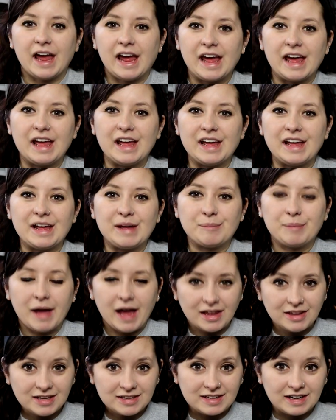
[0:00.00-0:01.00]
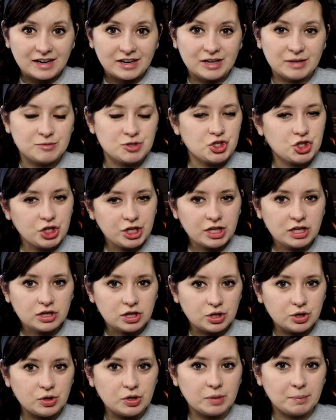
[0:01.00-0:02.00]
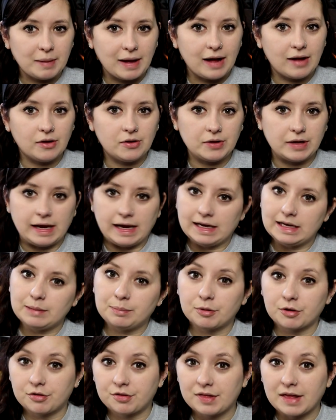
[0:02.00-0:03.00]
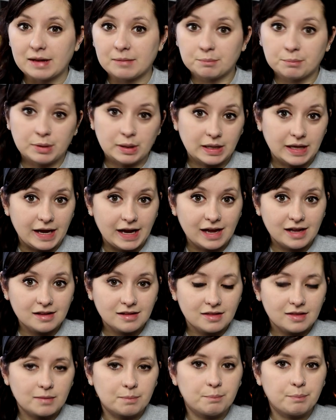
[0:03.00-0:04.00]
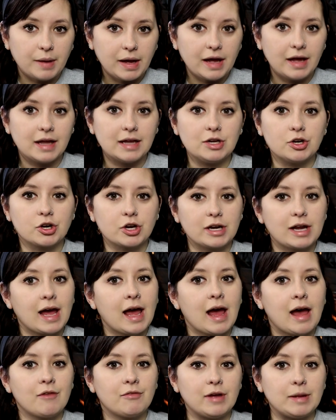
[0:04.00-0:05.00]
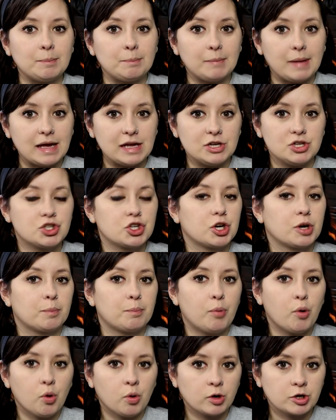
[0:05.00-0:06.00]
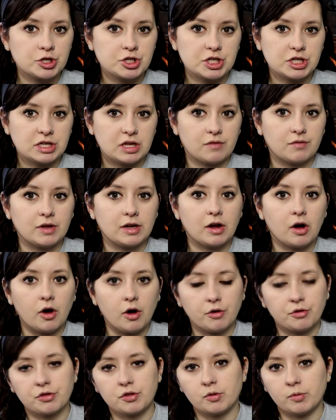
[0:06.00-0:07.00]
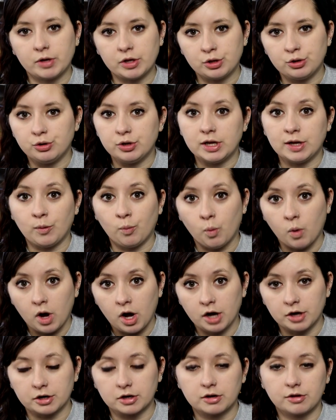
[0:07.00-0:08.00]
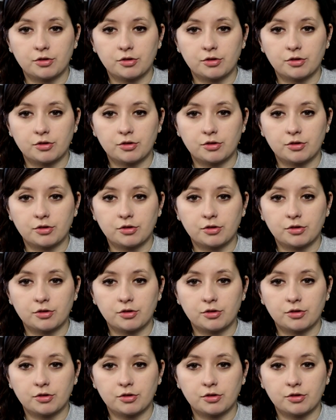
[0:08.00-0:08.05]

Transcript: A paludarium should include about 80% plants, but you're gonna have a major portion of it also including water.